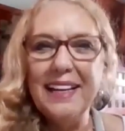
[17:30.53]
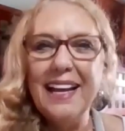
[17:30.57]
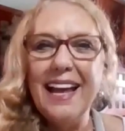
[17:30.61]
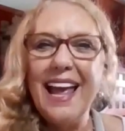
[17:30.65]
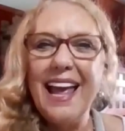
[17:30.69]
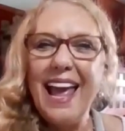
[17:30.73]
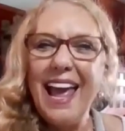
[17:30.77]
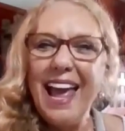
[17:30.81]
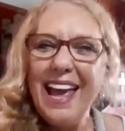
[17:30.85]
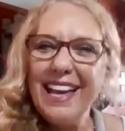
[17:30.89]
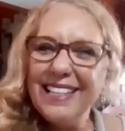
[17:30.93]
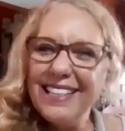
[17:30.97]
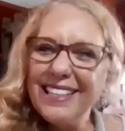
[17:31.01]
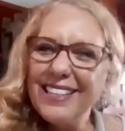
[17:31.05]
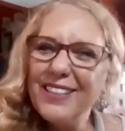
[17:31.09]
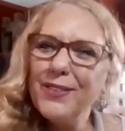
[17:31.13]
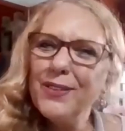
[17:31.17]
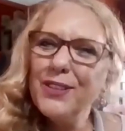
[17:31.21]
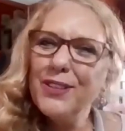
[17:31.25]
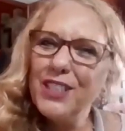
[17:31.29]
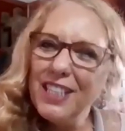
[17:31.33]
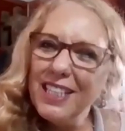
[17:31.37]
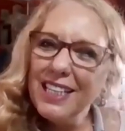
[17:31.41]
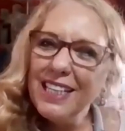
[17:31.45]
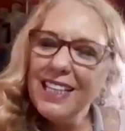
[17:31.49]
And so
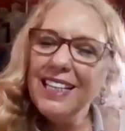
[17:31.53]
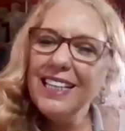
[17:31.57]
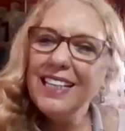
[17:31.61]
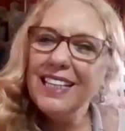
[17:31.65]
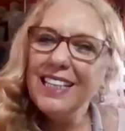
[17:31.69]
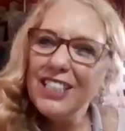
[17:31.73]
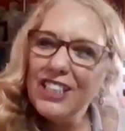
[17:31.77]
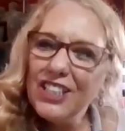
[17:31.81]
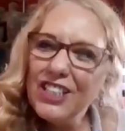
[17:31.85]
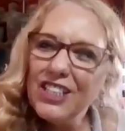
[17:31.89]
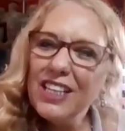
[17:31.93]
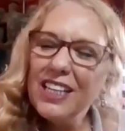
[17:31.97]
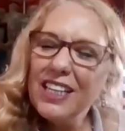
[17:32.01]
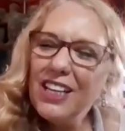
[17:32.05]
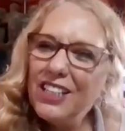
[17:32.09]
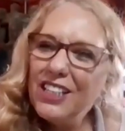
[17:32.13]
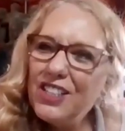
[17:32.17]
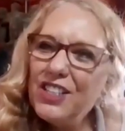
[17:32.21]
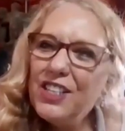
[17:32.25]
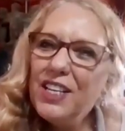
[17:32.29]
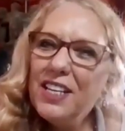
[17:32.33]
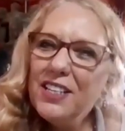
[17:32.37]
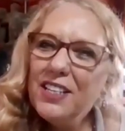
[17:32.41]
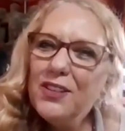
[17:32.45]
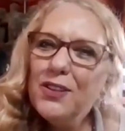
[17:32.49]
she
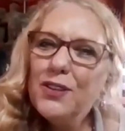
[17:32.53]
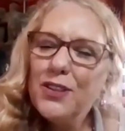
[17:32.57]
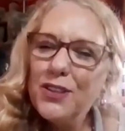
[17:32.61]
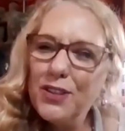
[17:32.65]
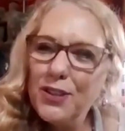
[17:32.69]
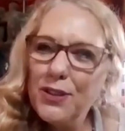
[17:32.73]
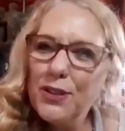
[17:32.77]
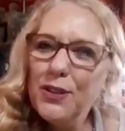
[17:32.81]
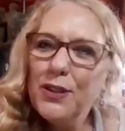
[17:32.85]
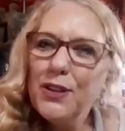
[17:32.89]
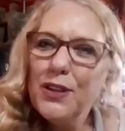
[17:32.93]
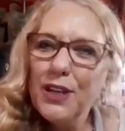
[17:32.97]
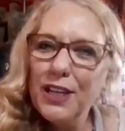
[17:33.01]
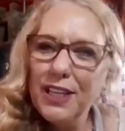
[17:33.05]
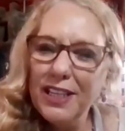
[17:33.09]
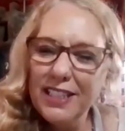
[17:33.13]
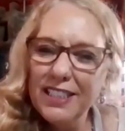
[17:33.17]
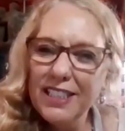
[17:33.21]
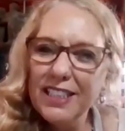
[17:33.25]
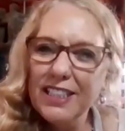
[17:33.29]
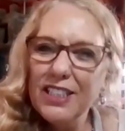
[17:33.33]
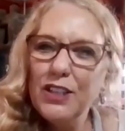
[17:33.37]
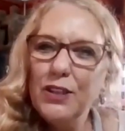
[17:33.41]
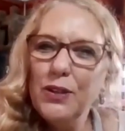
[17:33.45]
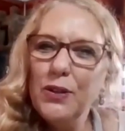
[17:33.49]
understood,
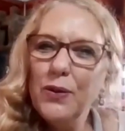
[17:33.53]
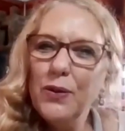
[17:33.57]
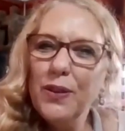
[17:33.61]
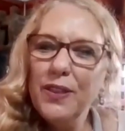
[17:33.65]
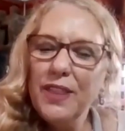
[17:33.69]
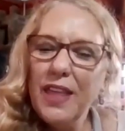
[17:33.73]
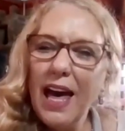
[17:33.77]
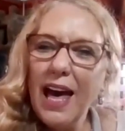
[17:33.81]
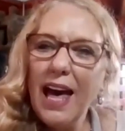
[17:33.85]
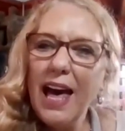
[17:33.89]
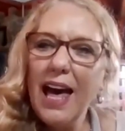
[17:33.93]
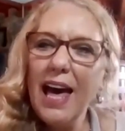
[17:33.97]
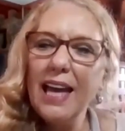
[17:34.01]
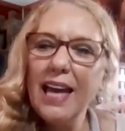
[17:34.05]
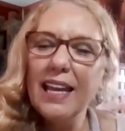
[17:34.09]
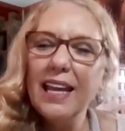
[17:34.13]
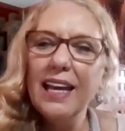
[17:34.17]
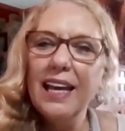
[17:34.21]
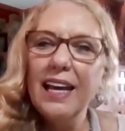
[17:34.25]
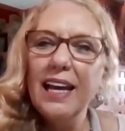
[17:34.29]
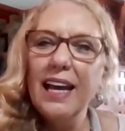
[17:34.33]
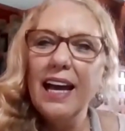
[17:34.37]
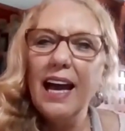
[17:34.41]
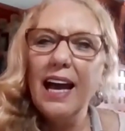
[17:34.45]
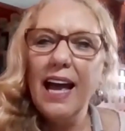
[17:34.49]
you know, that,
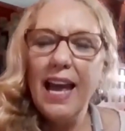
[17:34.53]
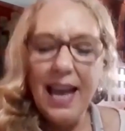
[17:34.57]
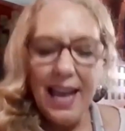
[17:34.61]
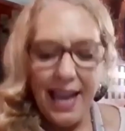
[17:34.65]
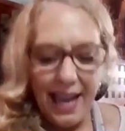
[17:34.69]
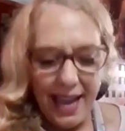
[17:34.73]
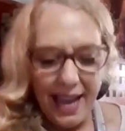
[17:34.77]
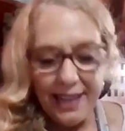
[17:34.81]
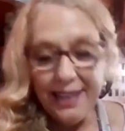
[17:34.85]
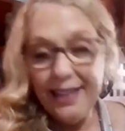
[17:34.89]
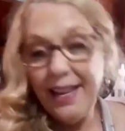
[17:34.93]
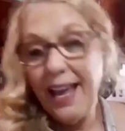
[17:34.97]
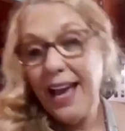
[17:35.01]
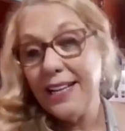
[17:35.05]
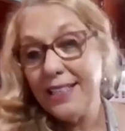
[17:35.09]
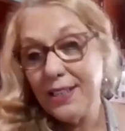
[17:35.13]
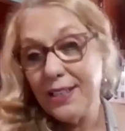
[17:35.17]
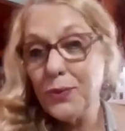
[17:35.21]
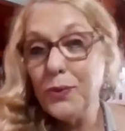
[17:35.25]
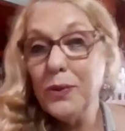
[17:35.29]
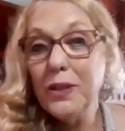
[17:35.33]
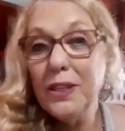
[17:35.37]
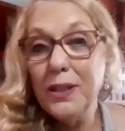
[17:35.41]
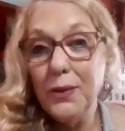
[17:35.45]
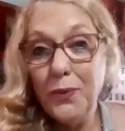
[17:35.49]
and that's
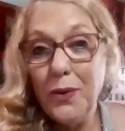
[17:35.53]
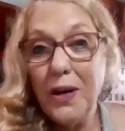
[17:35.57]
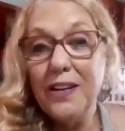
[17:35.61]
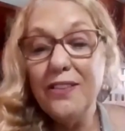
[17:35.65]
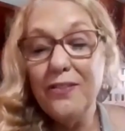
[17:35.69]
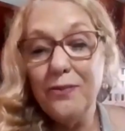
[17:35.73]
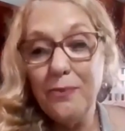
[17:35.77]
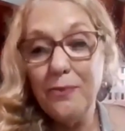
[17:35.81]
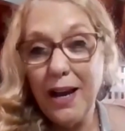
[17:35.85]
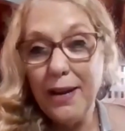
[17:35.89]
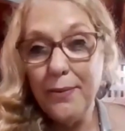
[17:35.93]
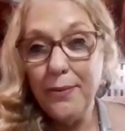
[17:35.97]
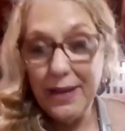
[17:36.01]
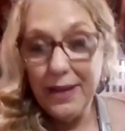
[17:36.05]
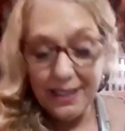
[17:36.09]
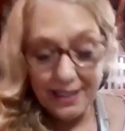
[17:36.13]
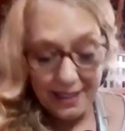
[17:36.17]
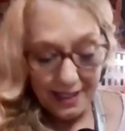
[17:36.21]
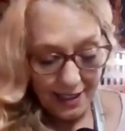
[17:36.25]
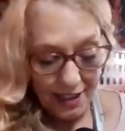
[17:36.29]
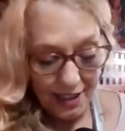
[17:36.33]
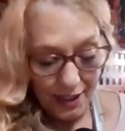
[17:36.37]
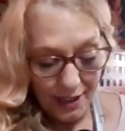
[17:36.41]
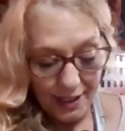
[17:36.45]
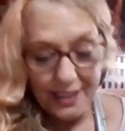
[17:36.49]
really one of my
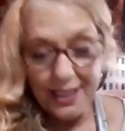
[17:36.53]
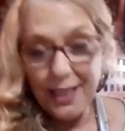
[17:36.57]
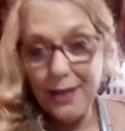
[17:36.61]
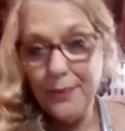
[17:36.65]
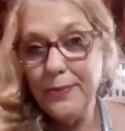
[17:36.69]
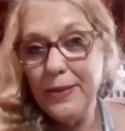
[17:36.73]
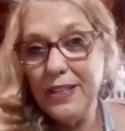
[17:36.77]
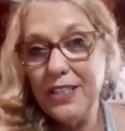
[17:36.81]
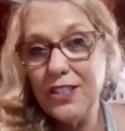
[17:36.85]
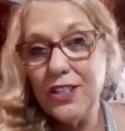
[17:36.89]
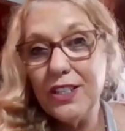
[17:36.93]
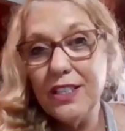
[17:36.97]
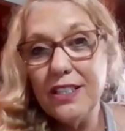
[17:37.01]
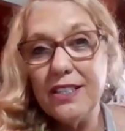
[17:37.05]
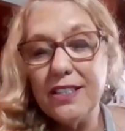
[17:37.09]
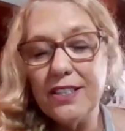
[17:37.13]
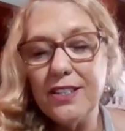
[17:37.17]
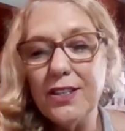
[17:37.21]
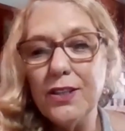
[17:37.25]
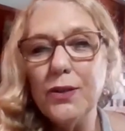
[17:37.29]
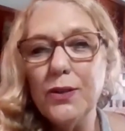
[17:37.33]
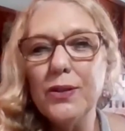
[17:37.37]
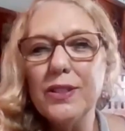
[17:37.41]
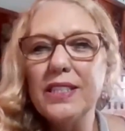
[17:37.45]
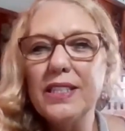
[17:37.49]
messages and missions
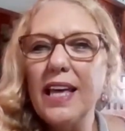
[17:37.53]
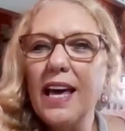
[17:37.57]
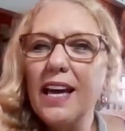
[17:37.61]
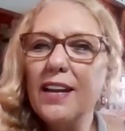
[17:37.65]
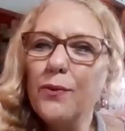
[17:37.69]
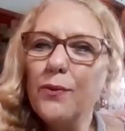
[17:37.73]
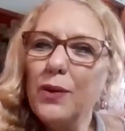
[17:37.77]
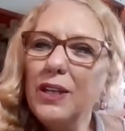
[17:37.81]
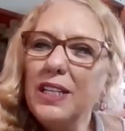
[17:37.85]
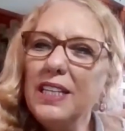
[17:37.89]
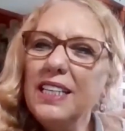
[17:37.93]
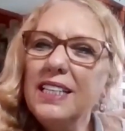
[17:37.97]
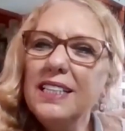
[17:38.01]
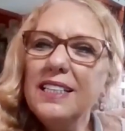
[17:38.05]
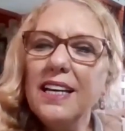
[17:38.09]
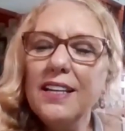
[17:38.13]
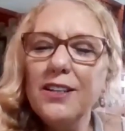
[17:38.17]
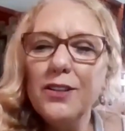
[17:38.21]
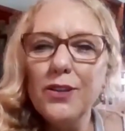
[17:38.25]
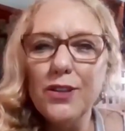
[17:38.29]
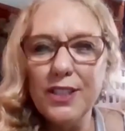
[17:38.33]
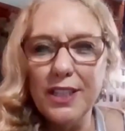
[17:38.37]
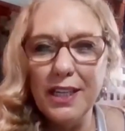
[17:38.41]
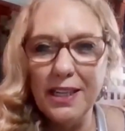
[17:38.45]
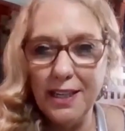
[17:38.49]
too, is that we need to
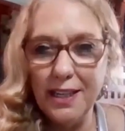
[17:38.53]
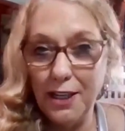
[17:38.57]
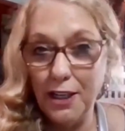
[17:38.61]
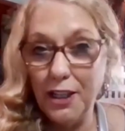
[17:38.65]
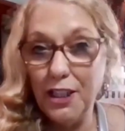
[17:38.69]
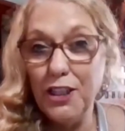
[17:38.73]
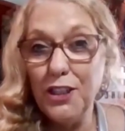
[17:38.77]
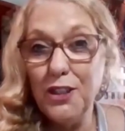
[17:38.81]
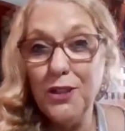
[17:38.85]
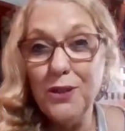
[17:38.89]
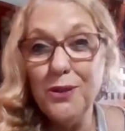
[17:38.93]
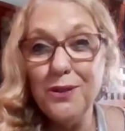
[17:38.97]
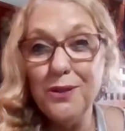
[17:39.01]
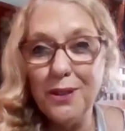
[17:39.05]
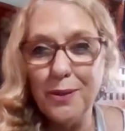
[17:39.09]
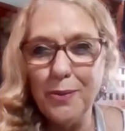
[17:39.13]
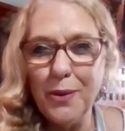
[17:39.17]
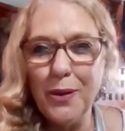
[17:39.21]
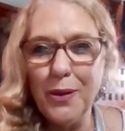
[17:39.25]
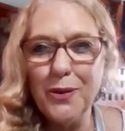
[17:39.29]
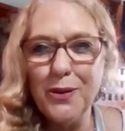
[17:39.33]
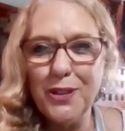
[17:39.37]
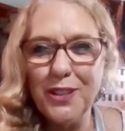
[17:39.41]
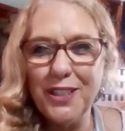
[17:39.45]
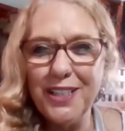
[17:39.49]
understand how to use
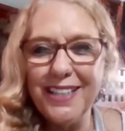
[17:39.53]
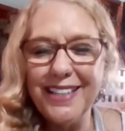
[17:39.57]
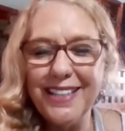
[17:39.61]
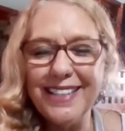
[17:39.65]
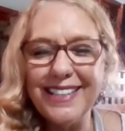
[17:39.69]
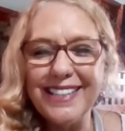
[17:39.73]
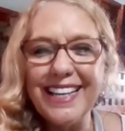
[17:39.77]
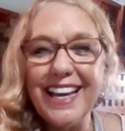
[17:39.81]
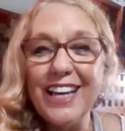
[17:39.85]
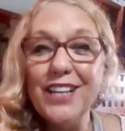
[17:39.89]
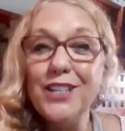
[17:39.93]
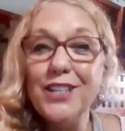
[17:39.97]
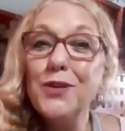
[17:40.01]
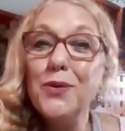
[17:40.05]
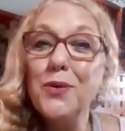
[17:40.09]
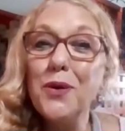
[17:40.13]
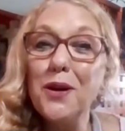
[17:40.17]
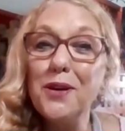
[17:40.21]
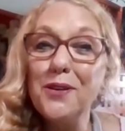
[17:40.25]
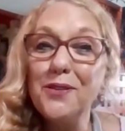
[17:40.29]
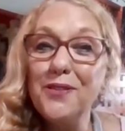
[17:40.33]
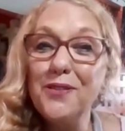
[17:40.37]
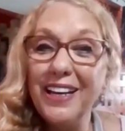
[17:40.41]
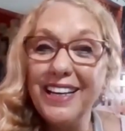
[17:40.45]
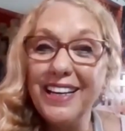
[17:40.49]
emotions to our
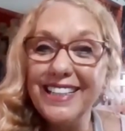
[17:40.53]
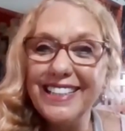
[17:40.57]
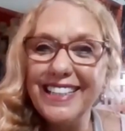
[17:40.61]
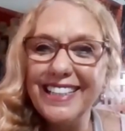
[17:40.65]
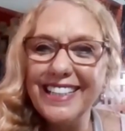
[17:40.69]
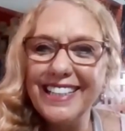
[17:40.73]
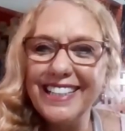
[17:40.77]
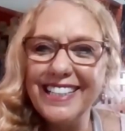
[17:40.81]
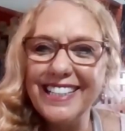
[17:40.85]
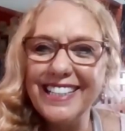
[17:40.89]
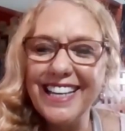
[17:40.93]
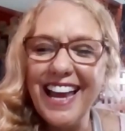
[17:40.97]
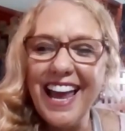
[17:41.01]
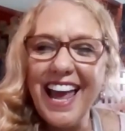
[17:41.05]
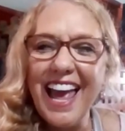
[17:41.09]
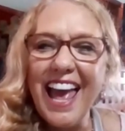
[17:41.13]
advantage.